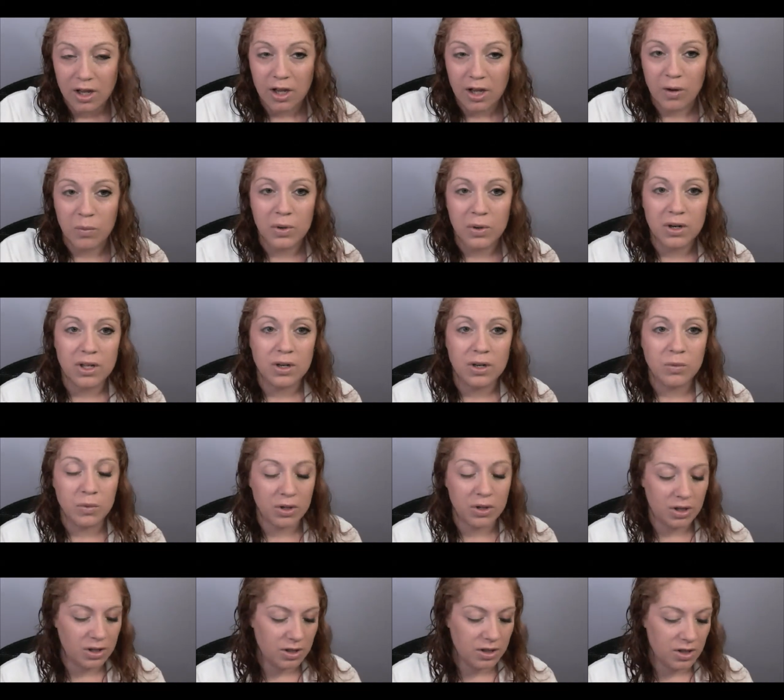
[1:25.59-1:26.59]
I went in
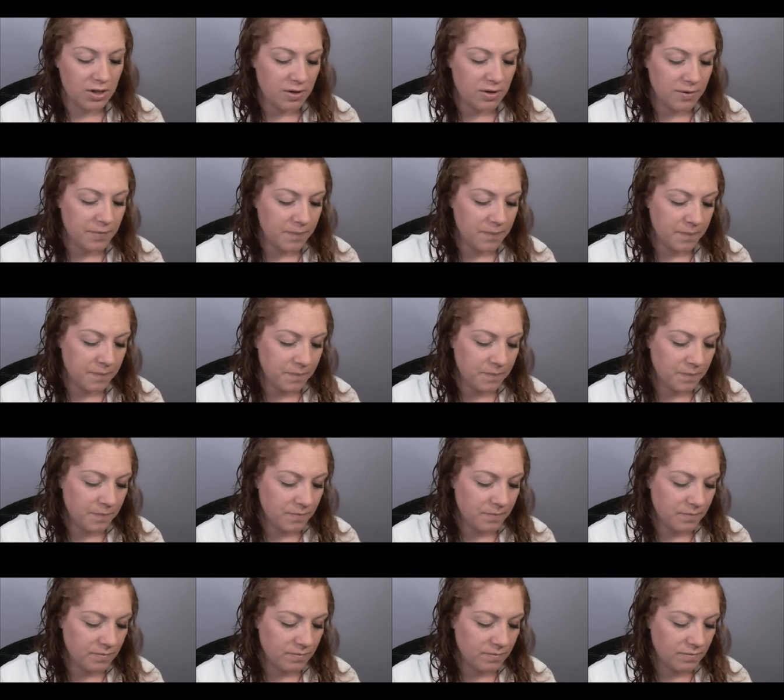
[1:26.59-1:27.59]
with um,
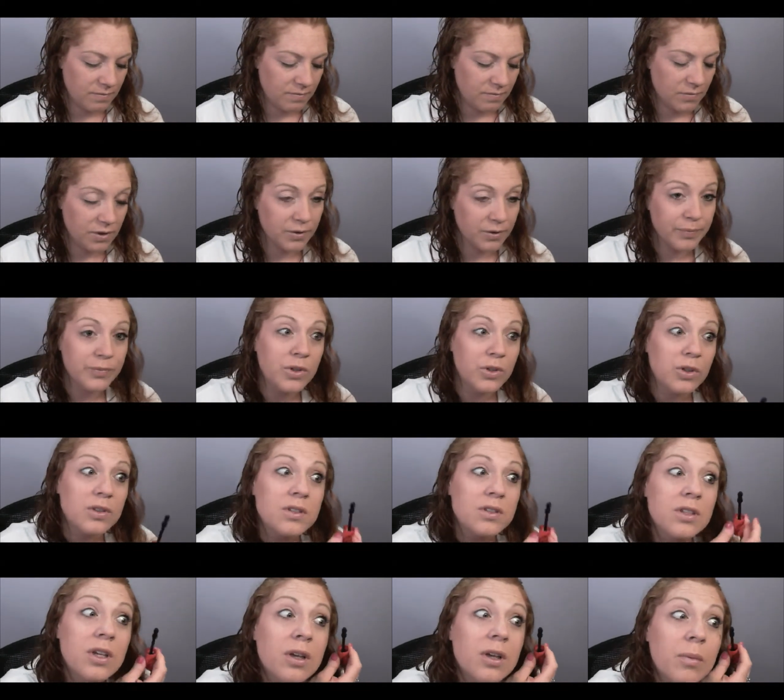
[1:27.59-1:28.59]
well you'll
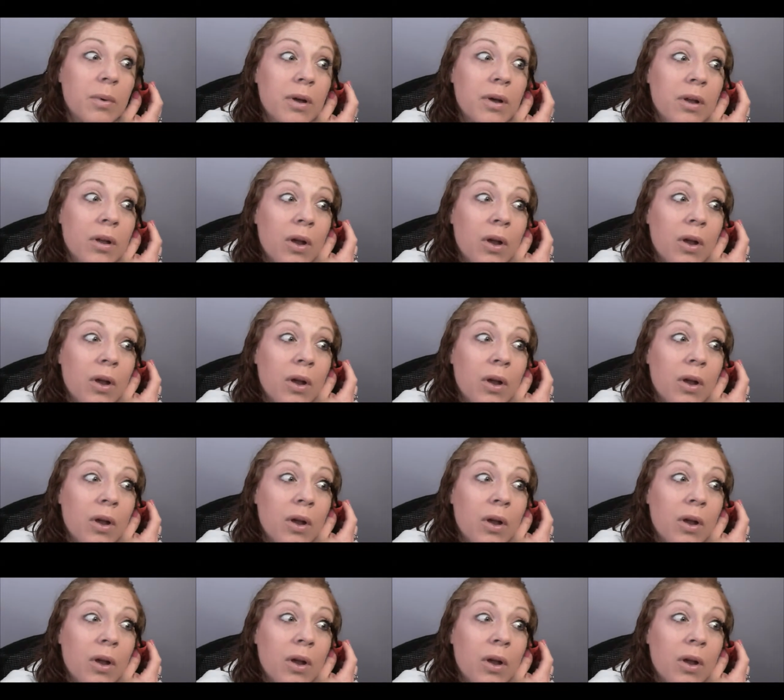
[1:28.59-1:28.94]
see but